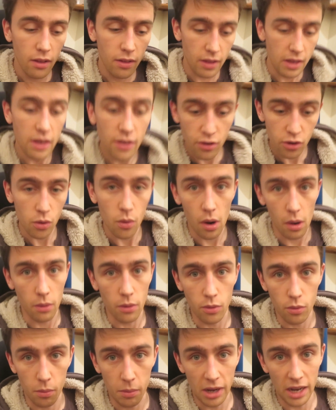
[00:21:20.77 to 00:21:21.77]
these 2
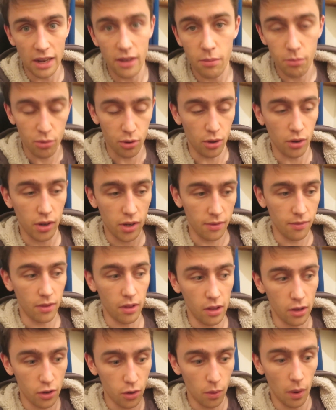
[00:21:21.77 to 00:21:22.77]
hours would be less productive
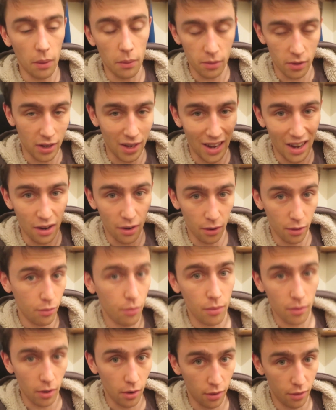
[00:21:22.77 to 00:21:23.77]
than the 2 hours I get on
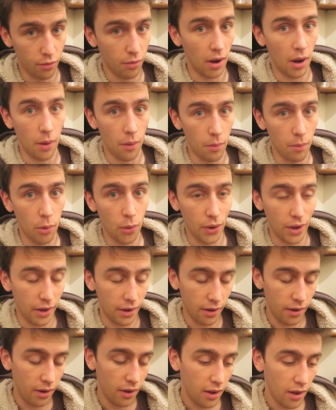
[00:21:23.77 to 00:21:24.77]
a 3 hour
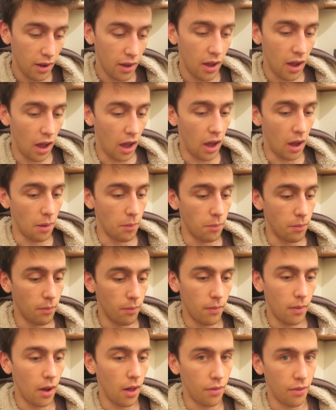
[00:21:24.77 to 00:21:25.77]
morning, I
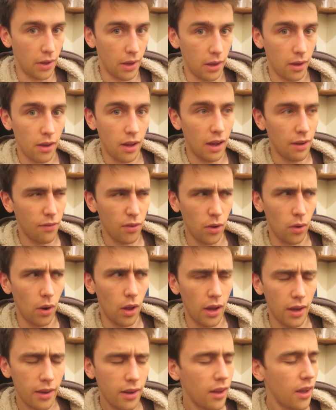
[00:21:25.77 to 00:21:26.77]
feel
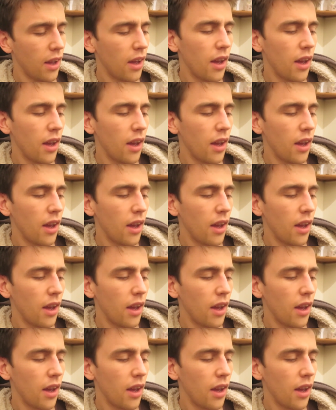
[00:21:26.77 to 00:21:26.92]
like.